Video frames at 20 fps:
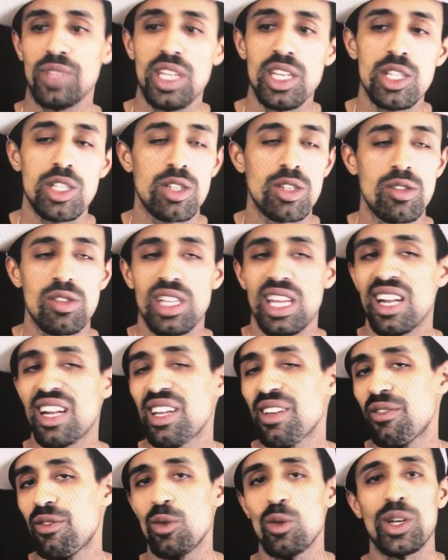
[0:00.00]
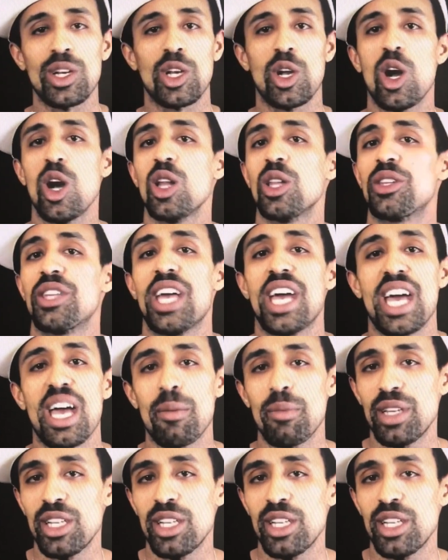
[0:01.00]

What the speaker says: issues. I don't know if you want to call it that.